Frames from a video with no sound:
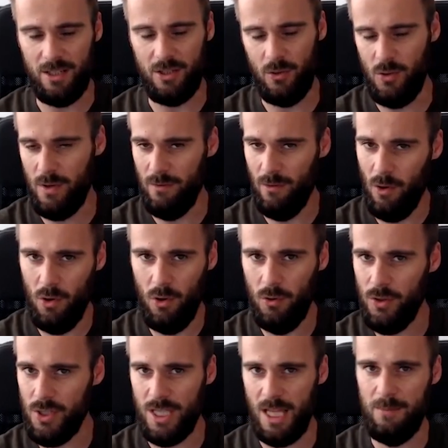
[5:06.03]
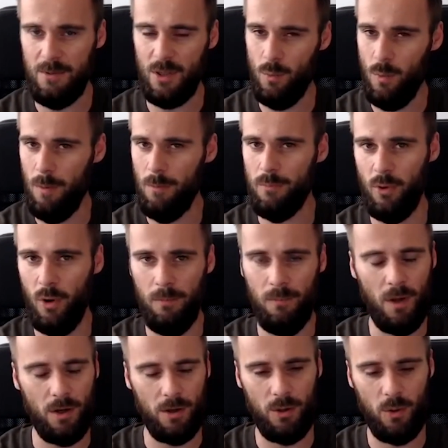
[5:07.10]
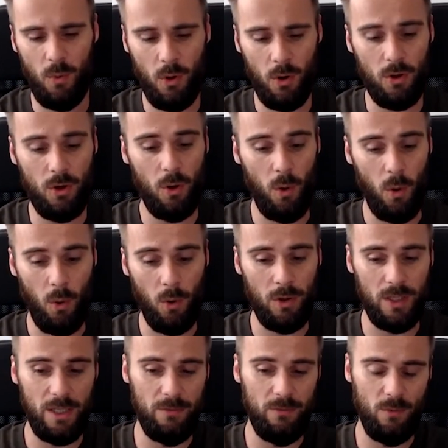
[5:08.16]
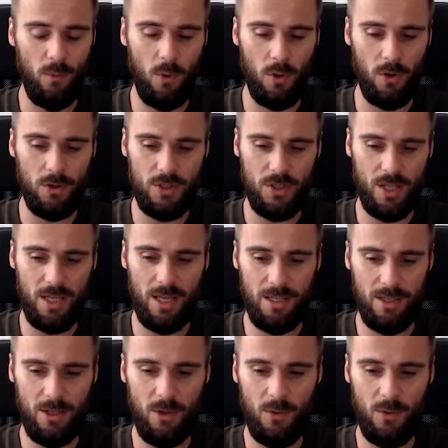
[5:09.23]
So you have all these steps in one prompt, not going to work. Or even worse, saying,